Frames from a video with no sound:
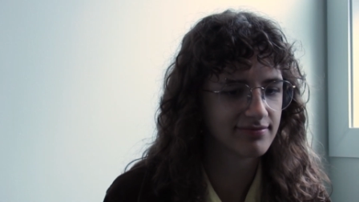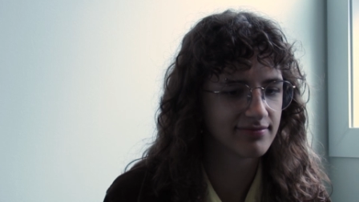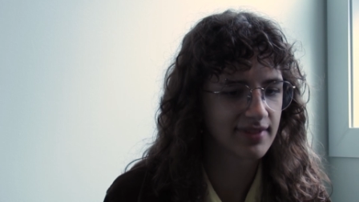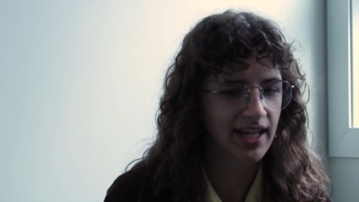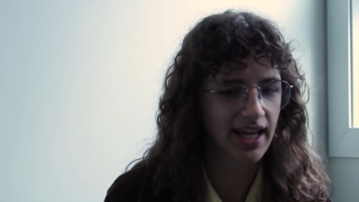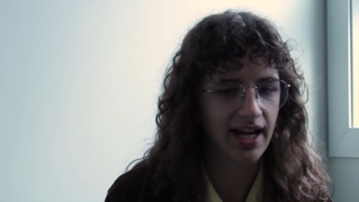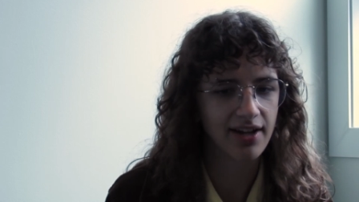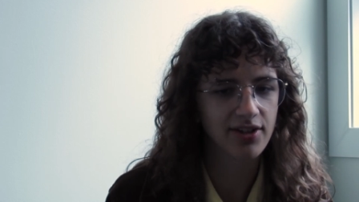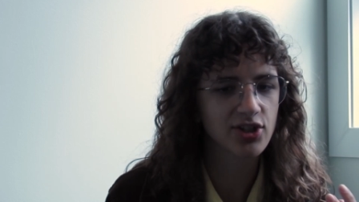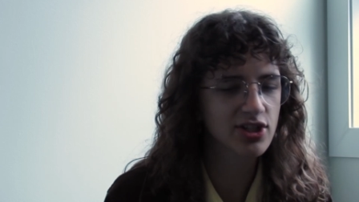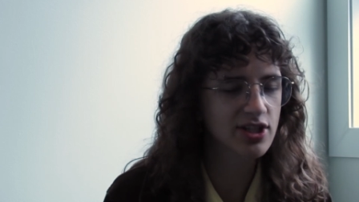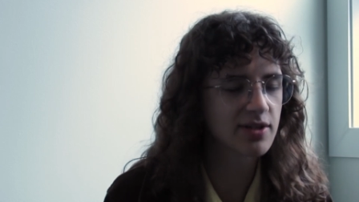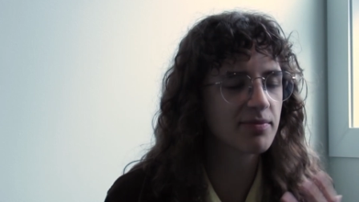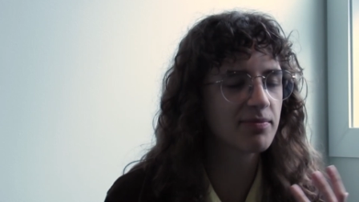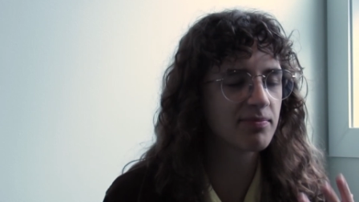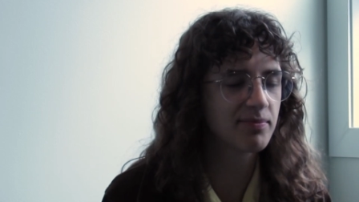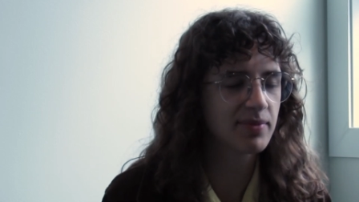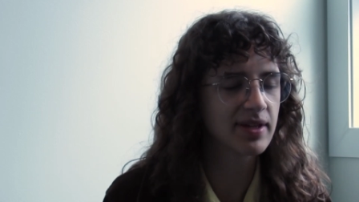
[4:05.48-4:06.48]
yeah, just the,
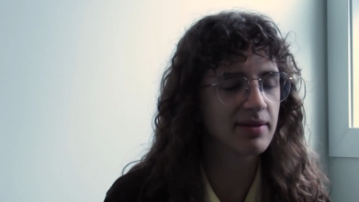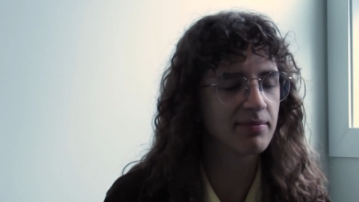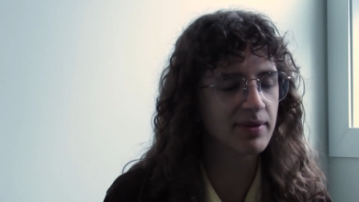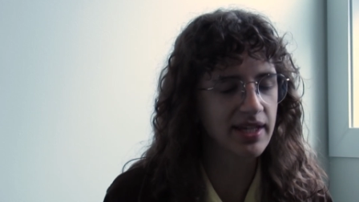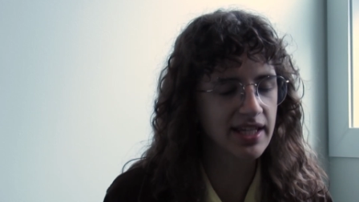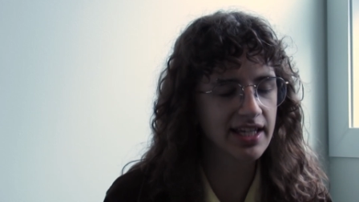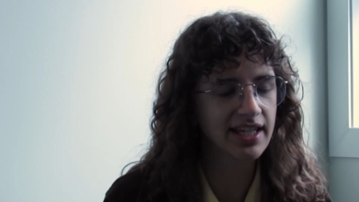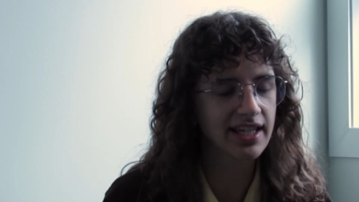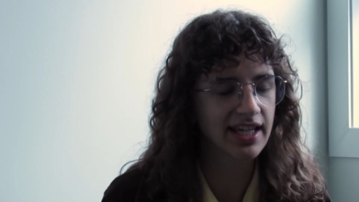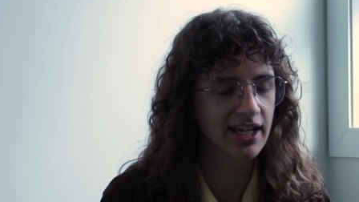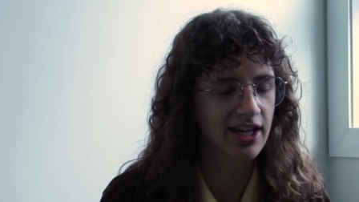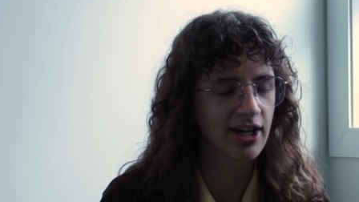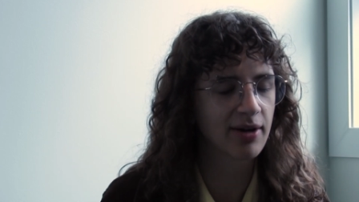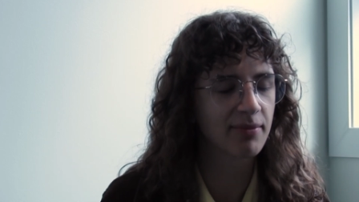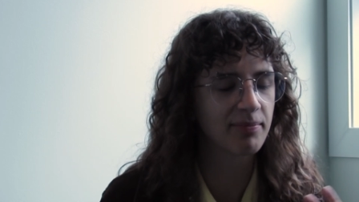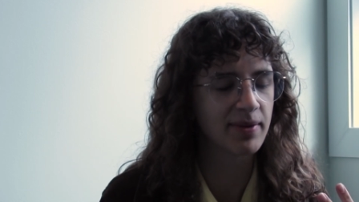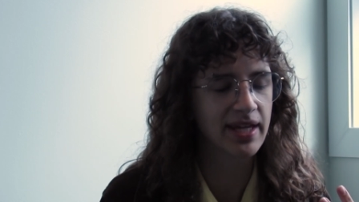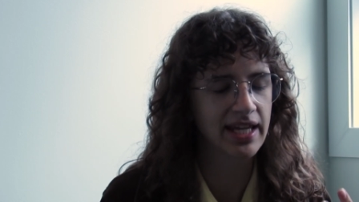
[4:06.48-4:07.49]
being
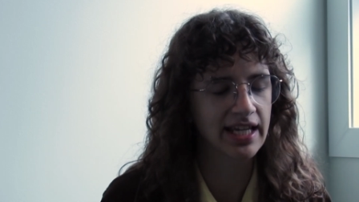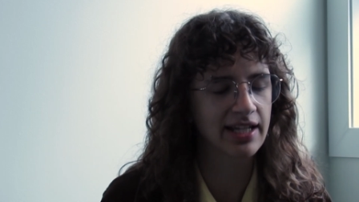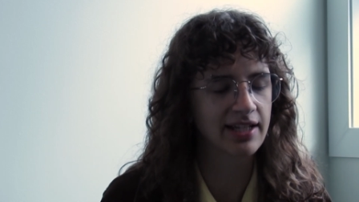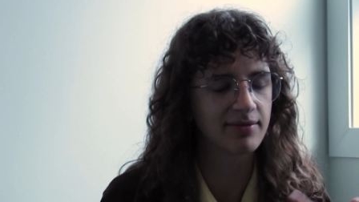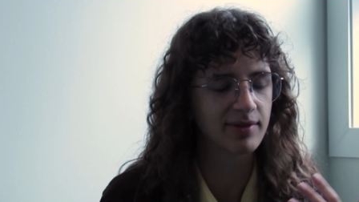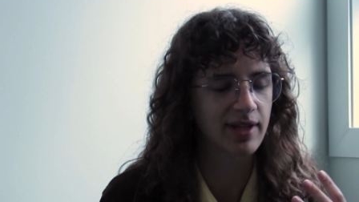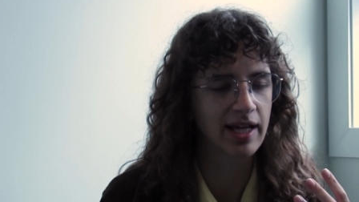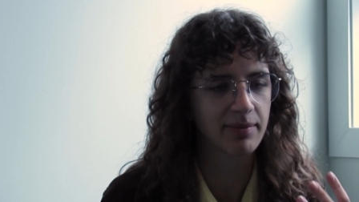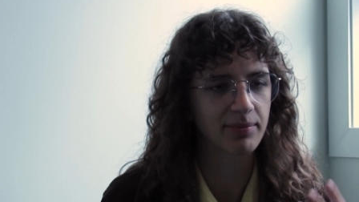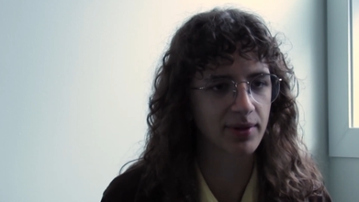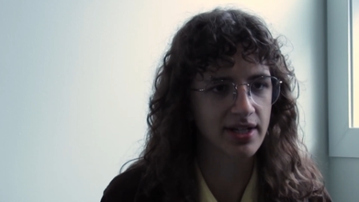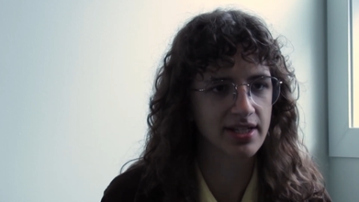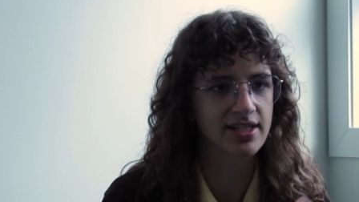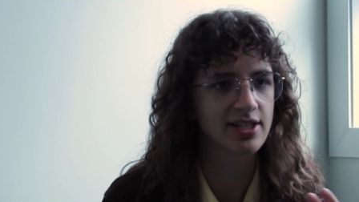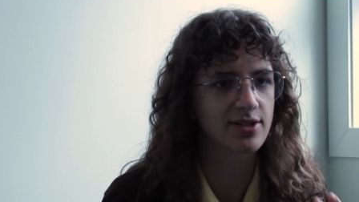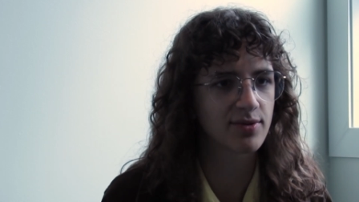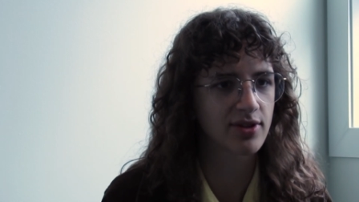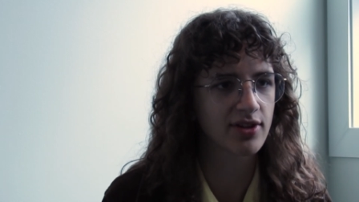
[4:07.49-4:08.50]
here, being in like
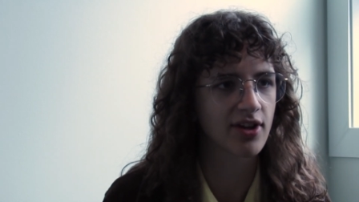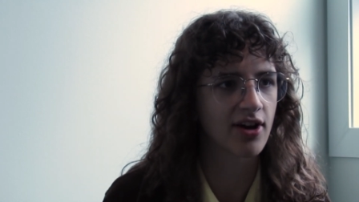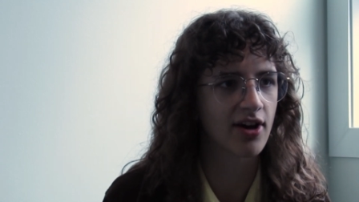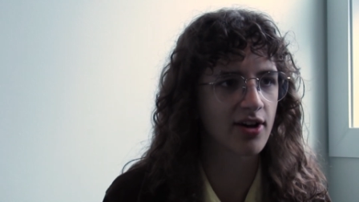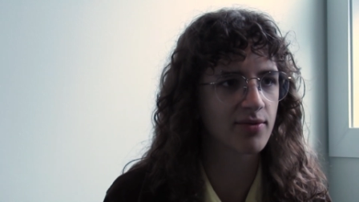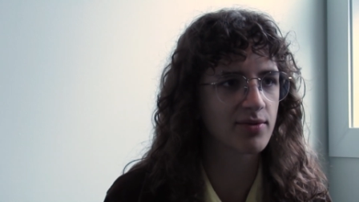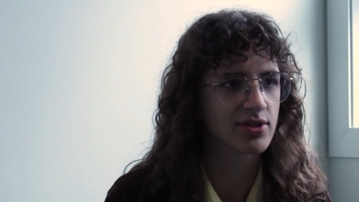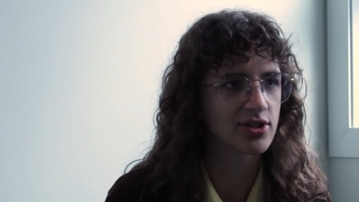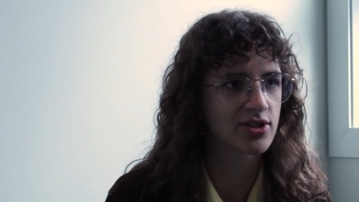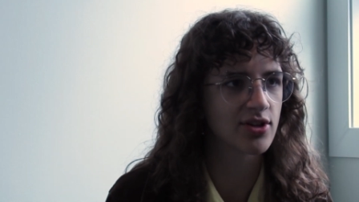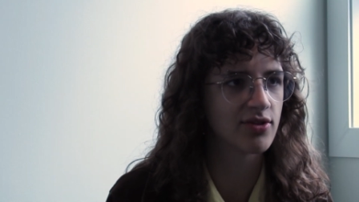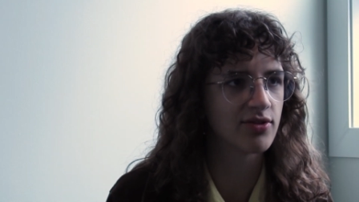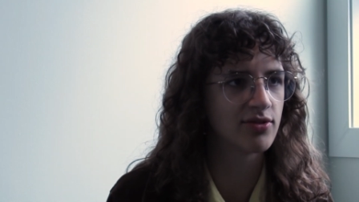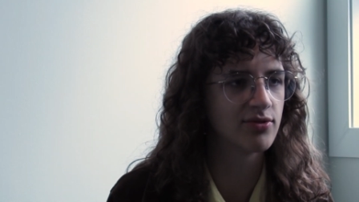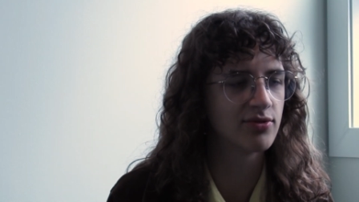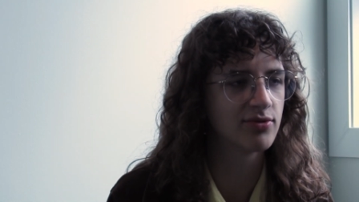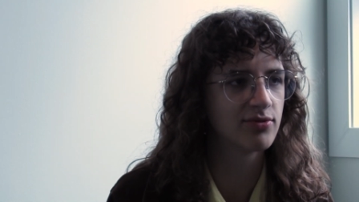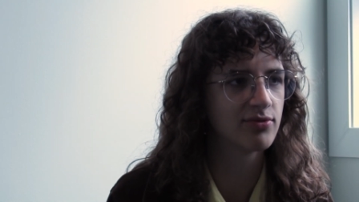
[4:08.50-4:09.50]
presence with God was
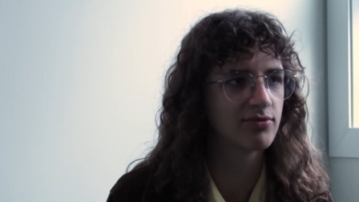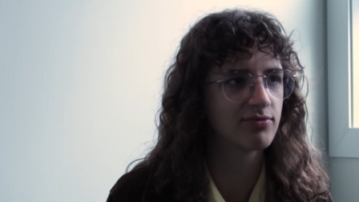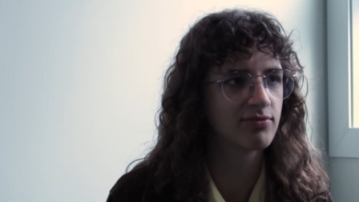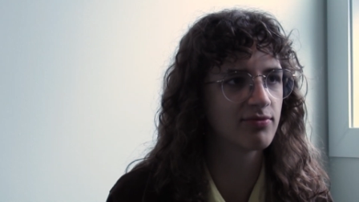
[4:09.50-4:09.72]
so